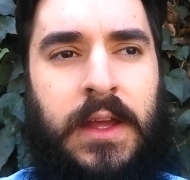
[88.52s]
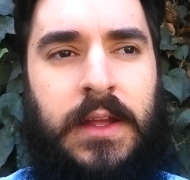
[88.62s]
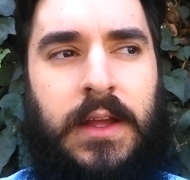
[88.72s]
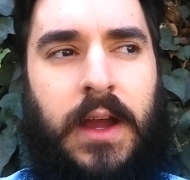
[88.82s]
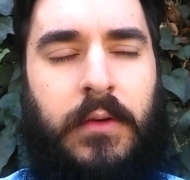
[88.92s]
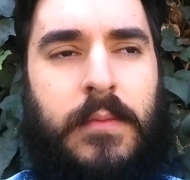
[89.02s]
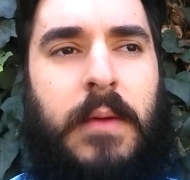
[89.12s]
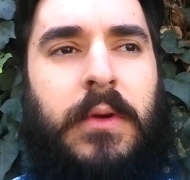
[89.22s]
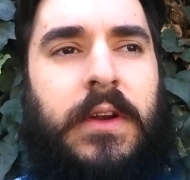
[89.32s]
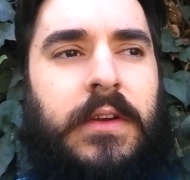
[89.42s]
I
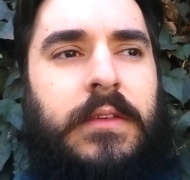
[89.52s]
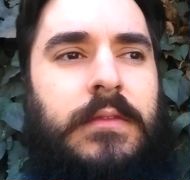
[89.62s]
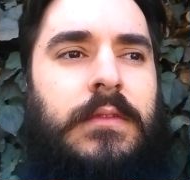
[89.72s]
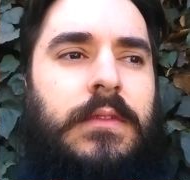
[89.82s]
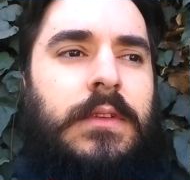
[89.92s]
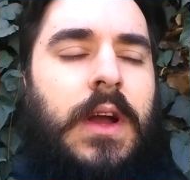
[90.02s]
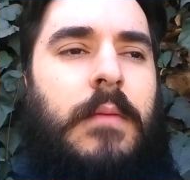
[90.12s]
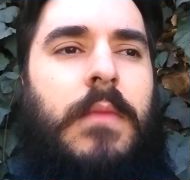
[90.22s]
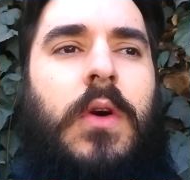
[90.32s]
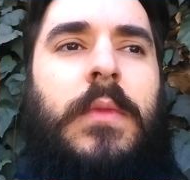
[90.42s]
remember a
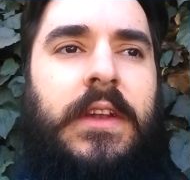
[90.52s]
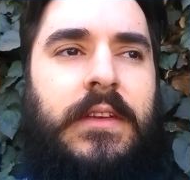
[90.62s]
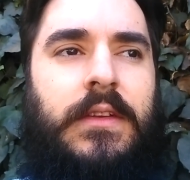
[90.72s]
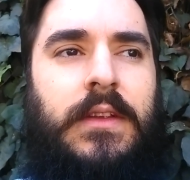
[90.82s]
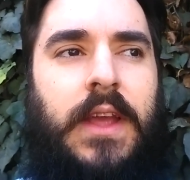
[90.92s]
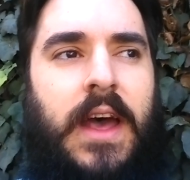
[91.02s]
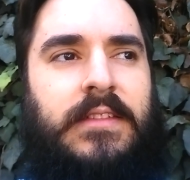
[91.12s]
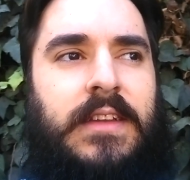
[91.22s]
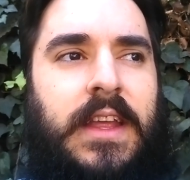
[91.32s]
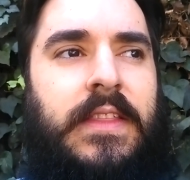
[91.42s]
moment
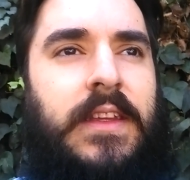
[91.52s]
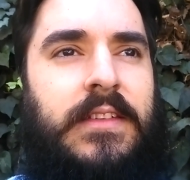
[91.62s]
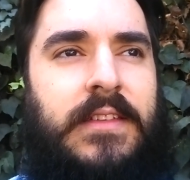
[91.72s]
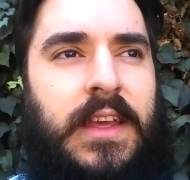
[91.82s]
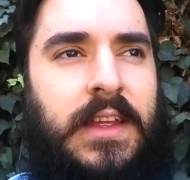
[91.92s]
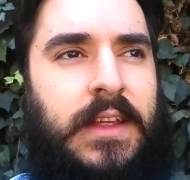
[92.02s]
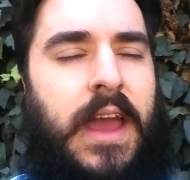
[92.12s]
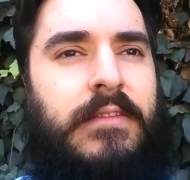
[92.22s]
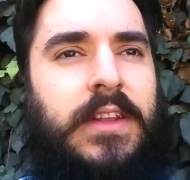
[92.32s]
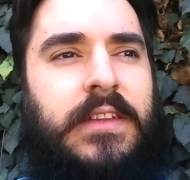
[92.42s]
as an atheist
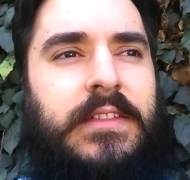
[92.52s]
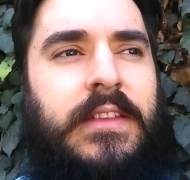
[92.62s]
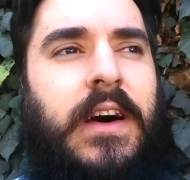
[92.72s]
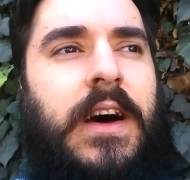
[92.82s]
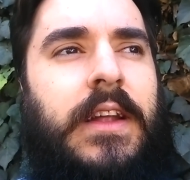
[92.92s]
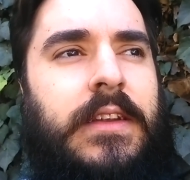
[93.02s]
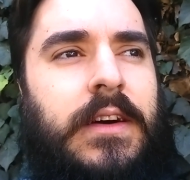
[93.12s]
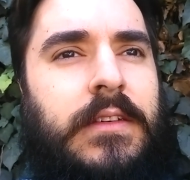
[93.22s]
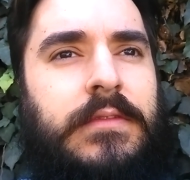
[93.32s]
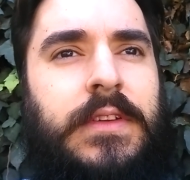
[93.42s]
having this thought
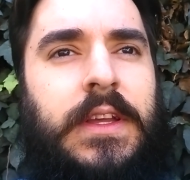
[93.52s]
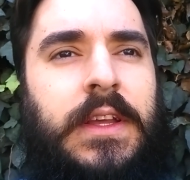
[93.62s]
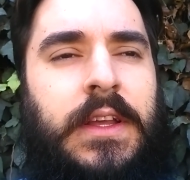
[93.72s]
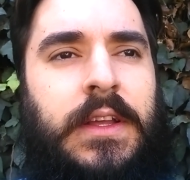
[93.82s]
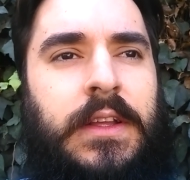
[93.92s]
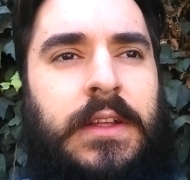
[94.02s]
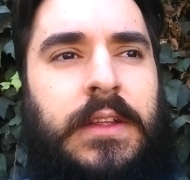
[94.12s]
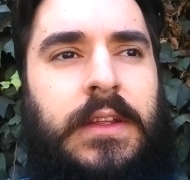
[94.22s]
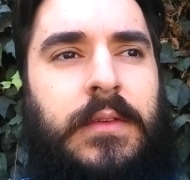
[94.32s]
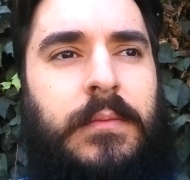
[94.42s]
of,
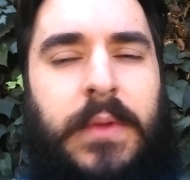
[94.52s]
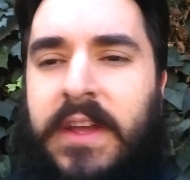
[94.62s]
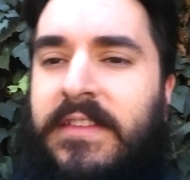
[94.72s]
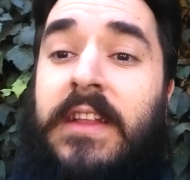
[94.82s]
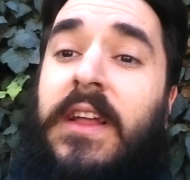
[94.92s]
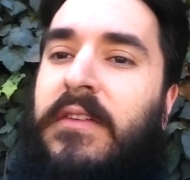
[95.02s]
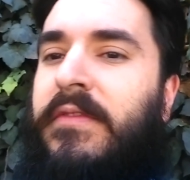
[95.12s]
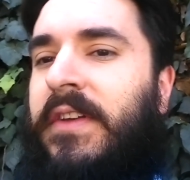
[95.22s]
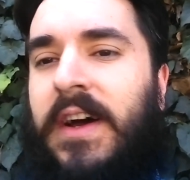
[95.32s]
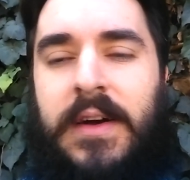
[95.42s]
because I
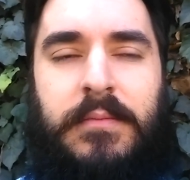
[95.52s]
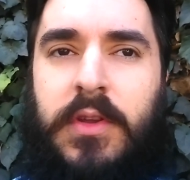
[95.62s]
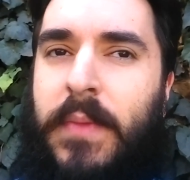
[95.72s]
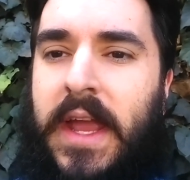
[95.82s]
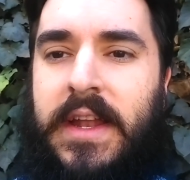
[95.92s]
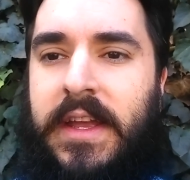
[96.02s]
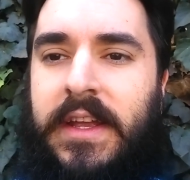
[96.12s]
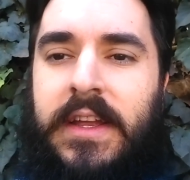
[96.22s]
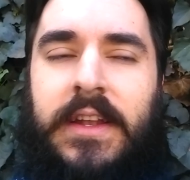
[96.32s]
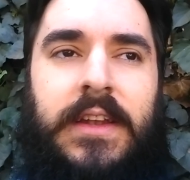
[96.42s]
loved
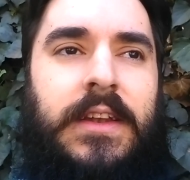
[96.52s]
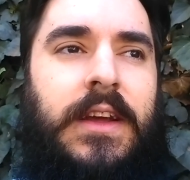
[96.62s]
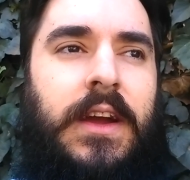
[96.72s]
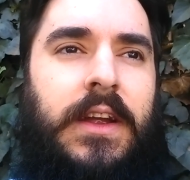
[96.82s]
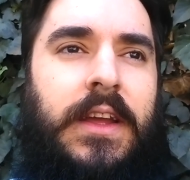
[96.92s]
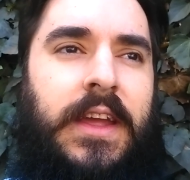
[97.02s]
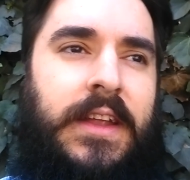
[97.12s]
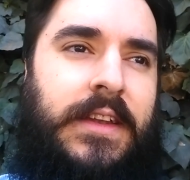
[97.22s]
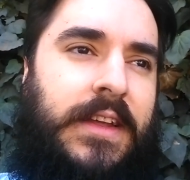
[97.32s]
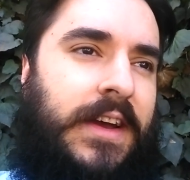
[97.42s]
debating and
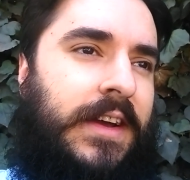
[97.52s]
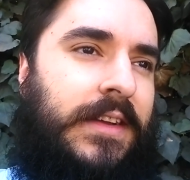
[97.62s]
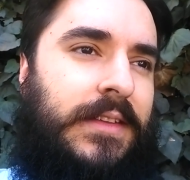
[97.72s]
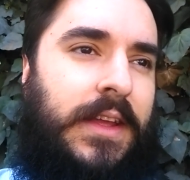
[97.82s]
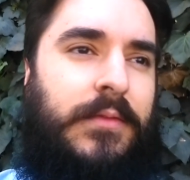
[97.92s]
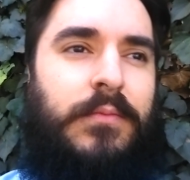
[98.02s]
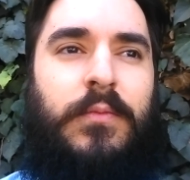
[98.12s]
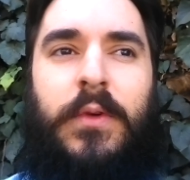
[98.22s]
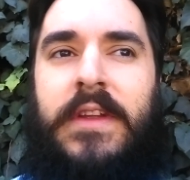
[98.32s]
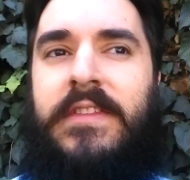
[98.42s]
like
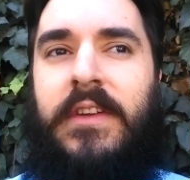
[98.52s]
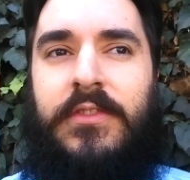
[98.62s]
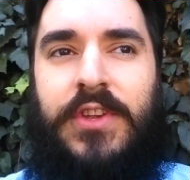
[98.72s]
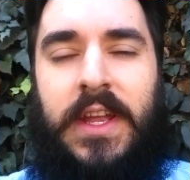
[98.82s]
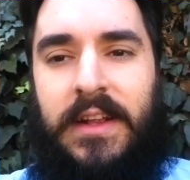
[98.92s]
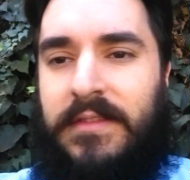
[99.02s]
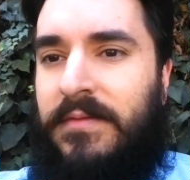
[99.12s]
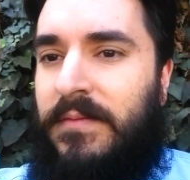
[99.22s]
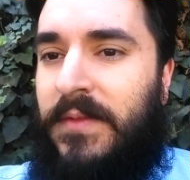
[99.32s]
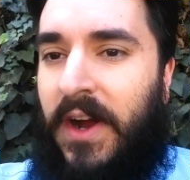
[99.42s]
researching
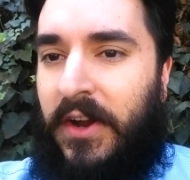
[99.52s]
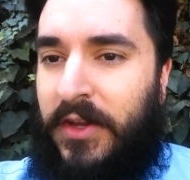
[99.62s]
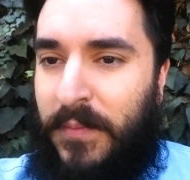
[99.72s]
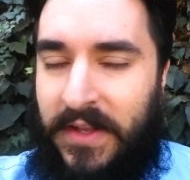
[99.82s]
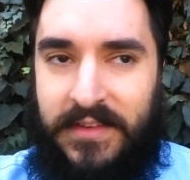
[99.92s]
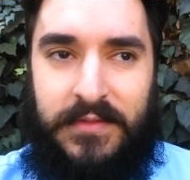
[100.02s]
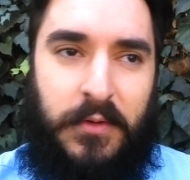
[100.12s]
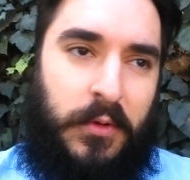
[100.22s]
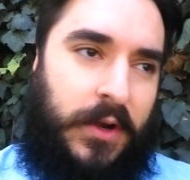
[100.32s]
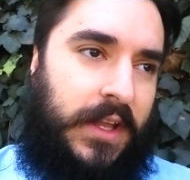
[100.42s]
arguments
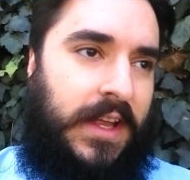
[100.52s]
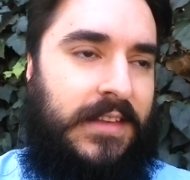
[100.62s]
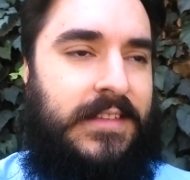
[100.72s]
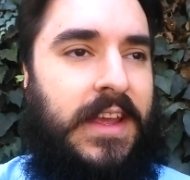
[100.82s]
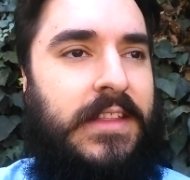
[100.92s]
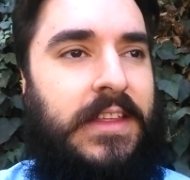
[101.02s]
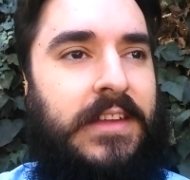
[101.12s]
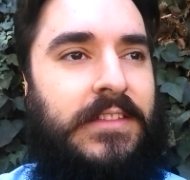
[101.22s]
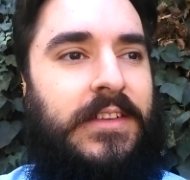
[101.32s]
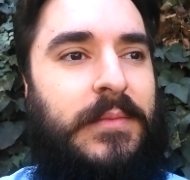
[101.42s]
for and against
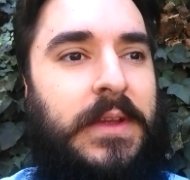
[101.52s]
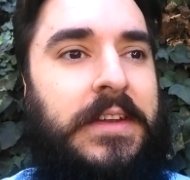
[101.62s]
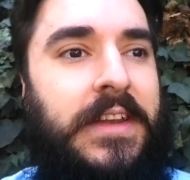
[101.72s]
atheism